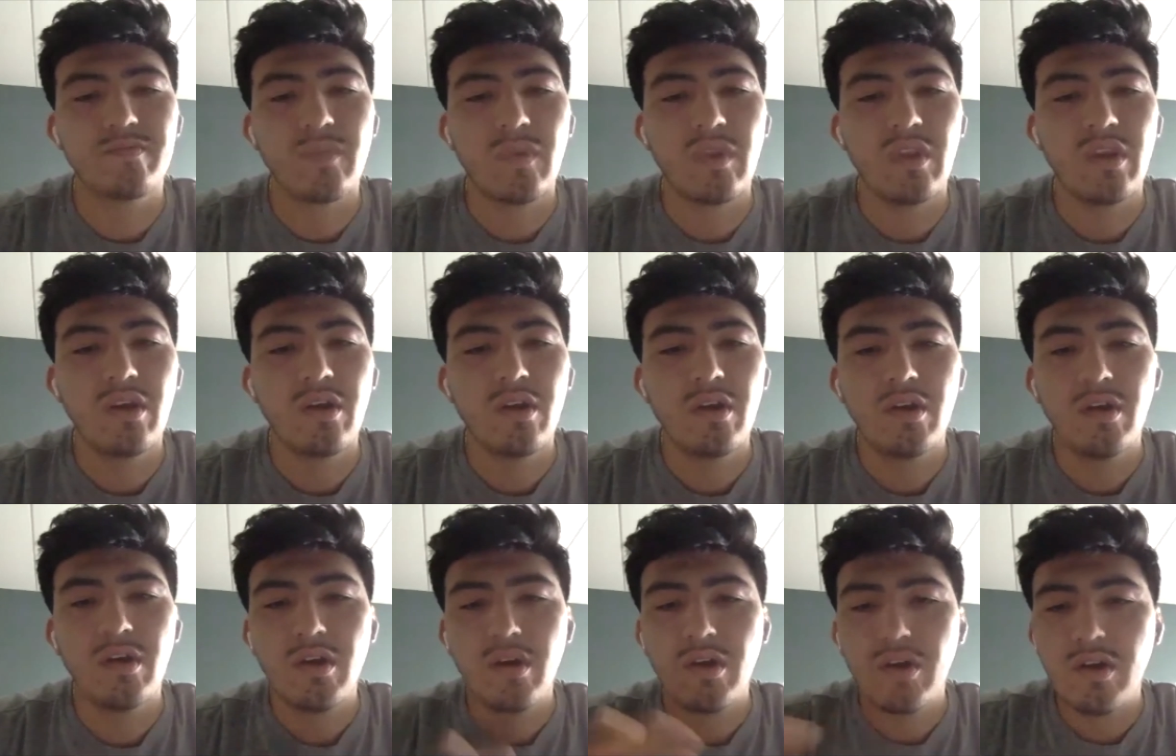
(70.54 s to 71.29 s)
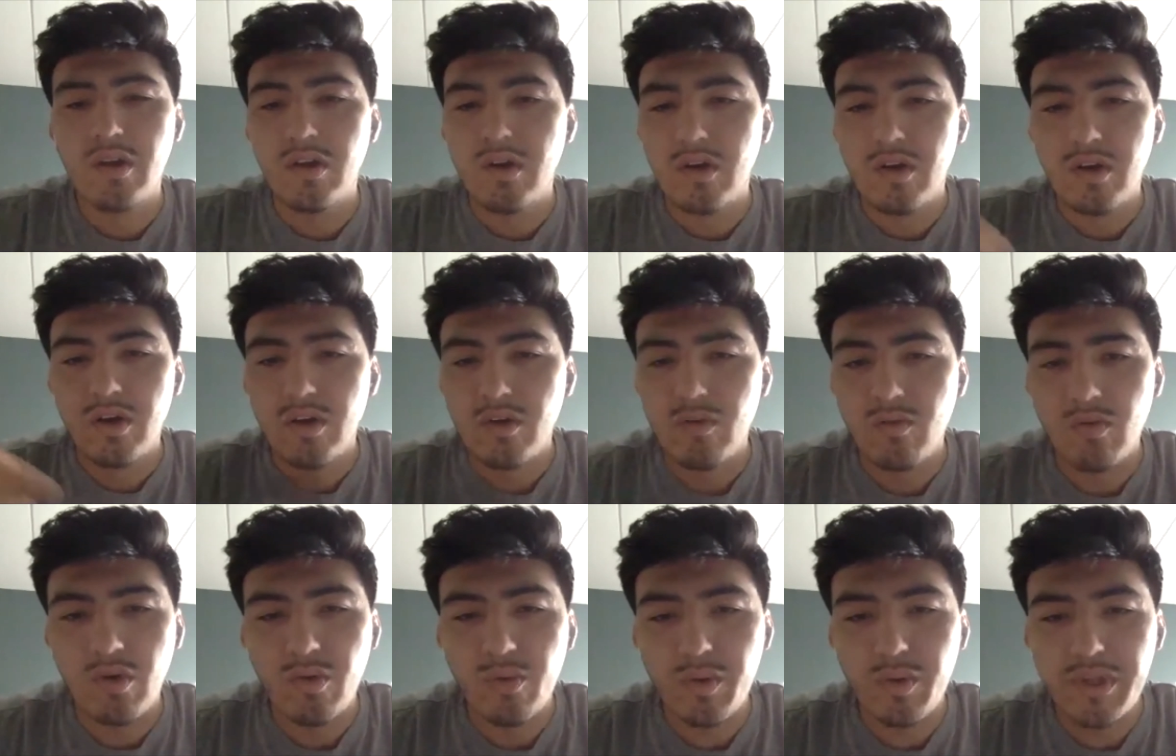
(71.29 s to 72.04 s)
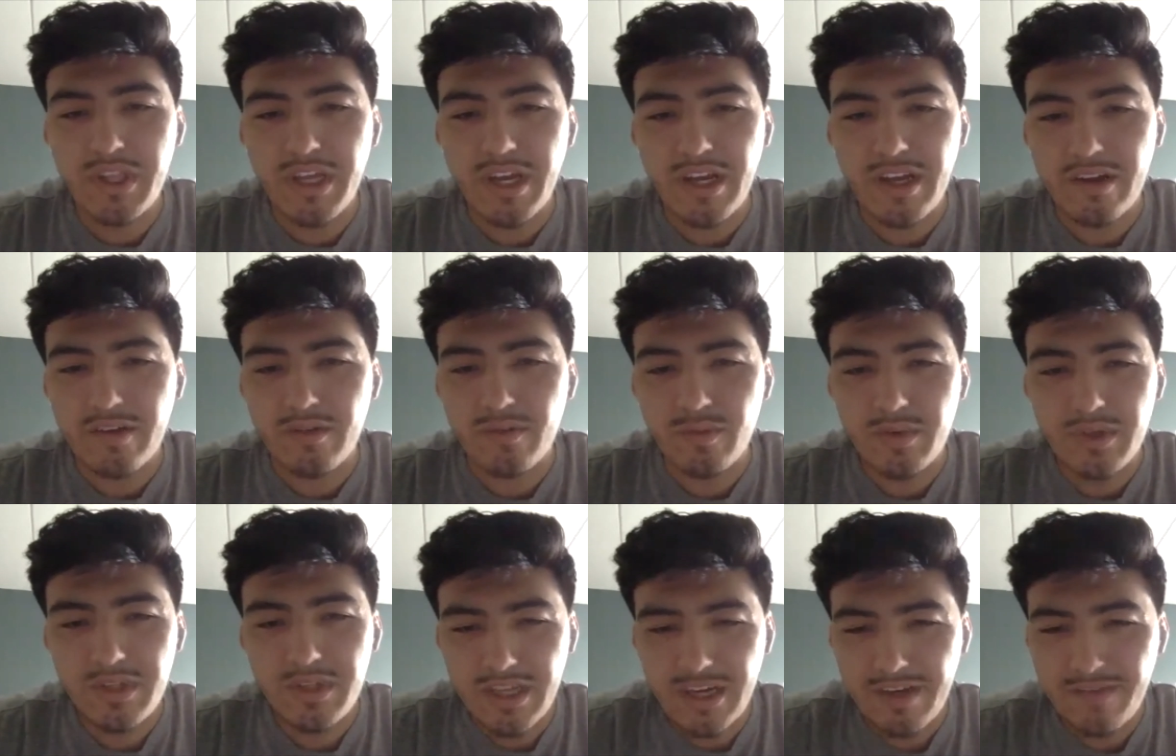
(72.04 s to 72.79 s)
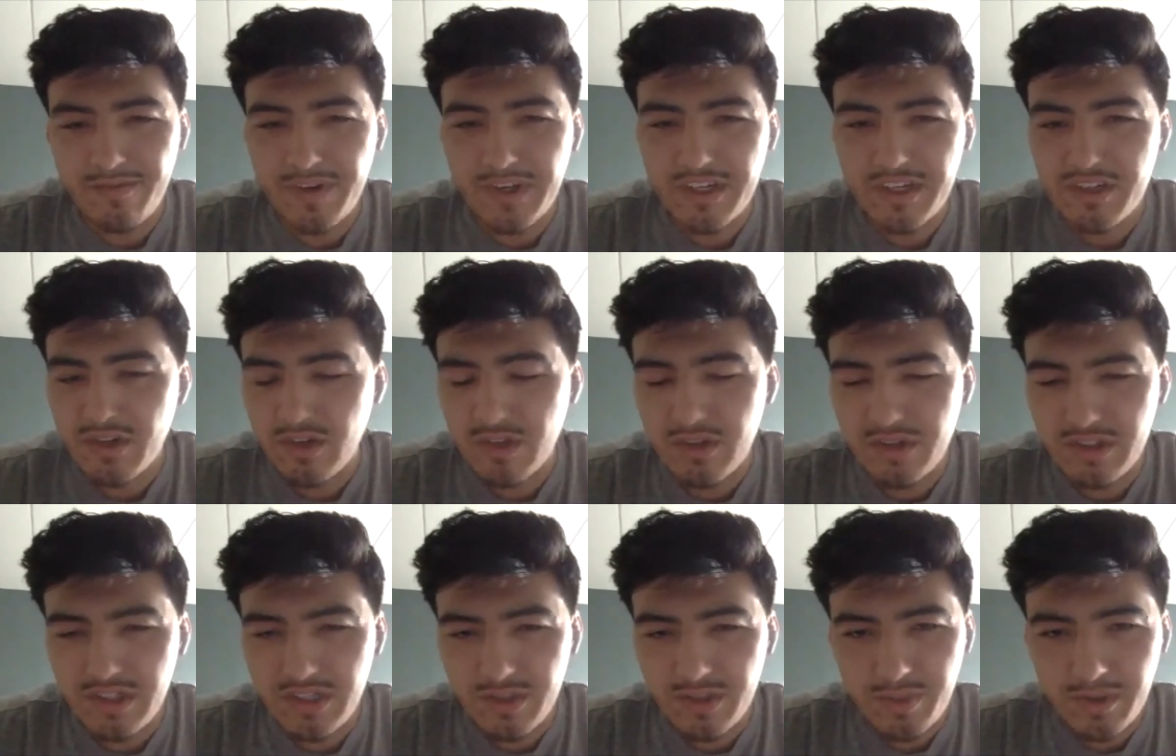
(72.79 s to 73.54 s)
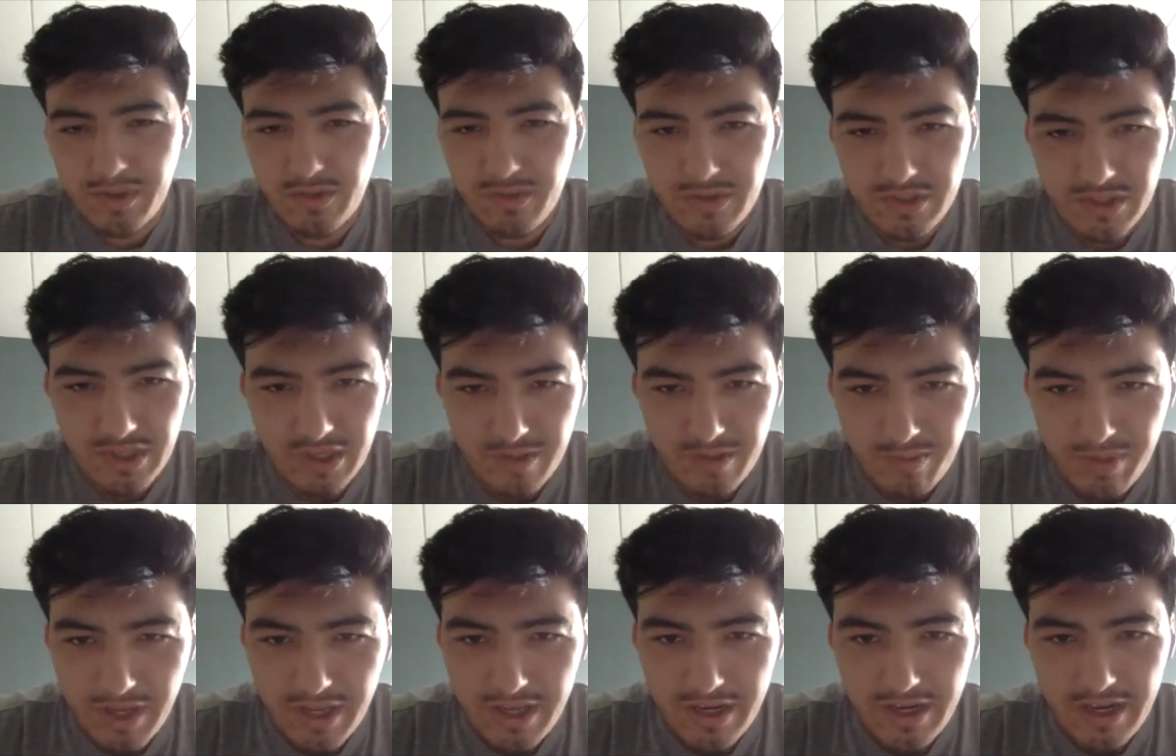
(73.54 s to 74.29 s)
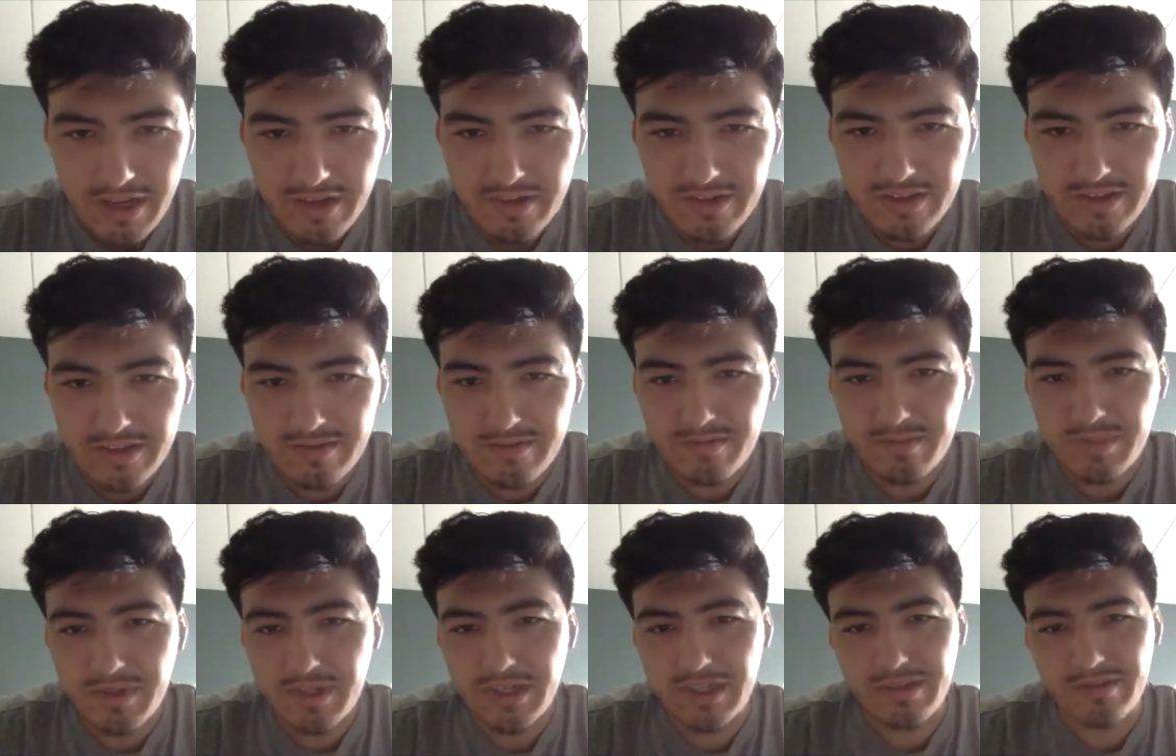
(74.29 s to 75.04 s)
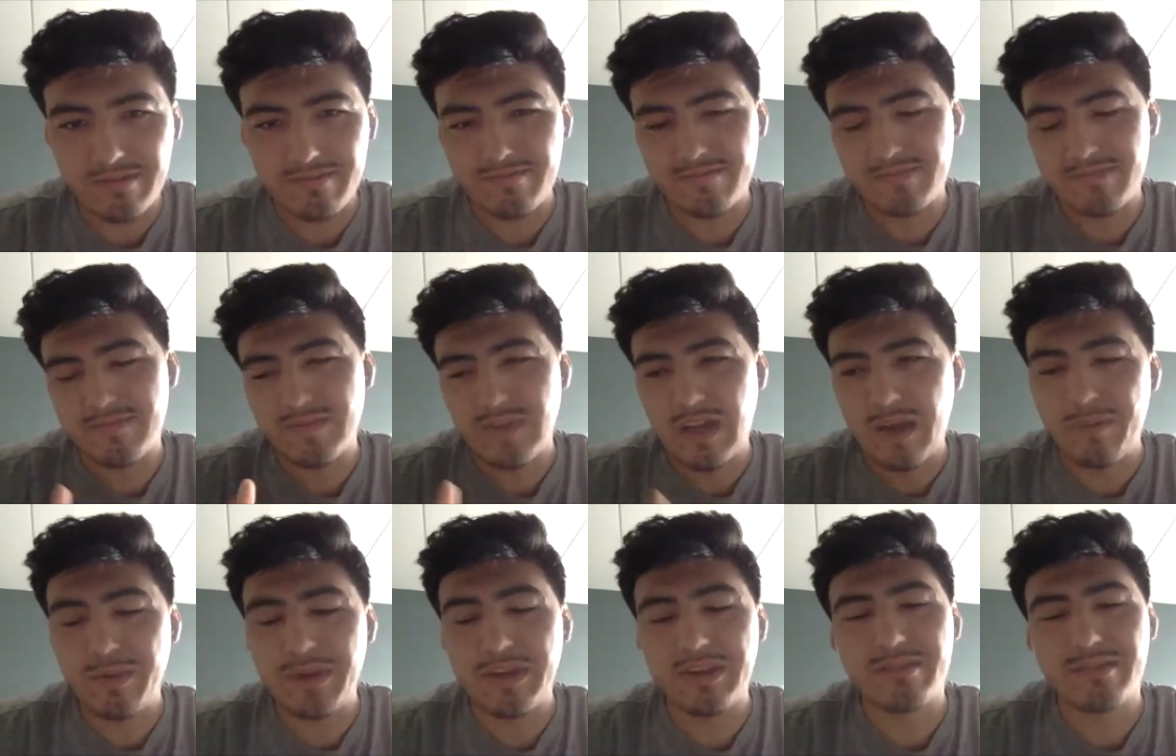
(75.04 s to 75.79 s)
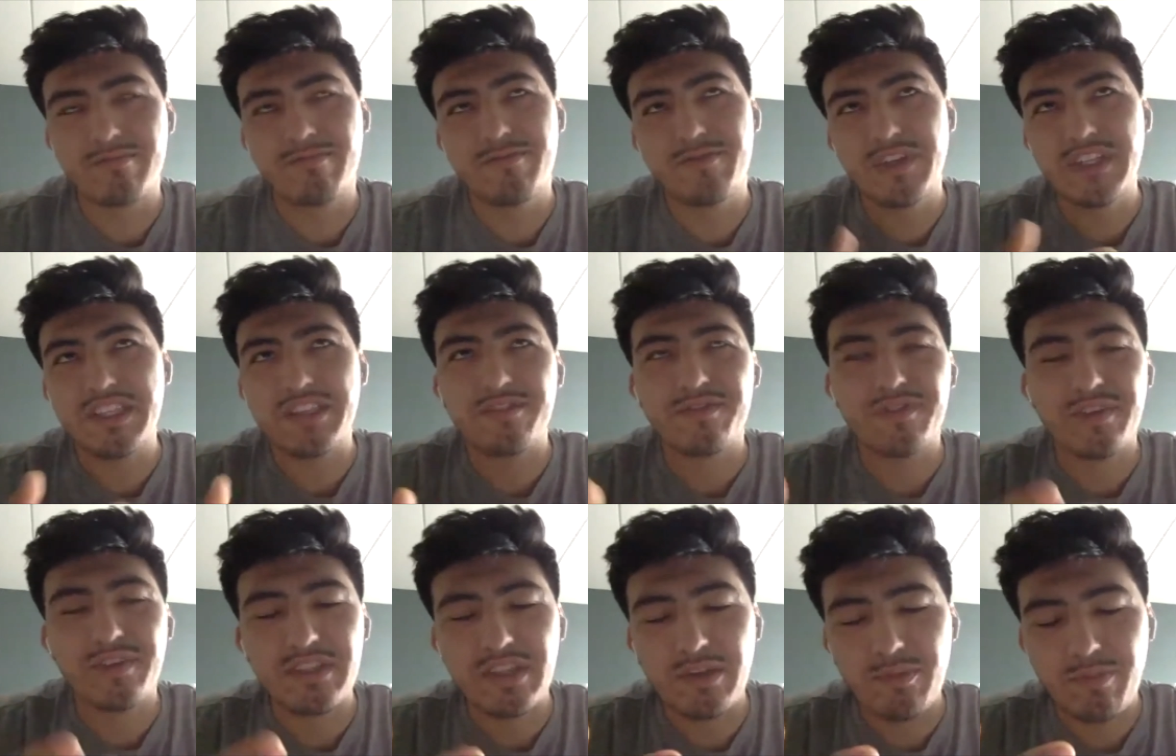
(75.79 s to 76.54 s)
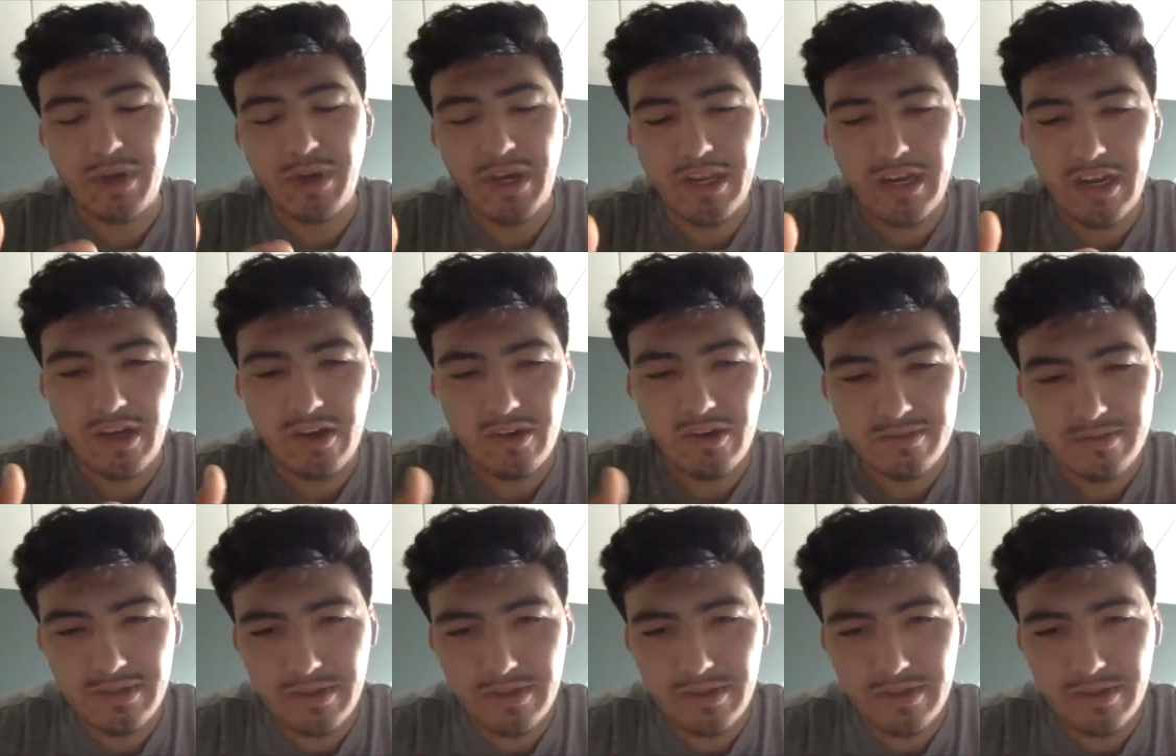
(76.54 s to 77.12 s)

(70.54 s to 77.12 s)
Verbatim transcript: on it because I just well we thought we thought Victor Oladipo was gonna pan out, but I mean 50-50 pan out.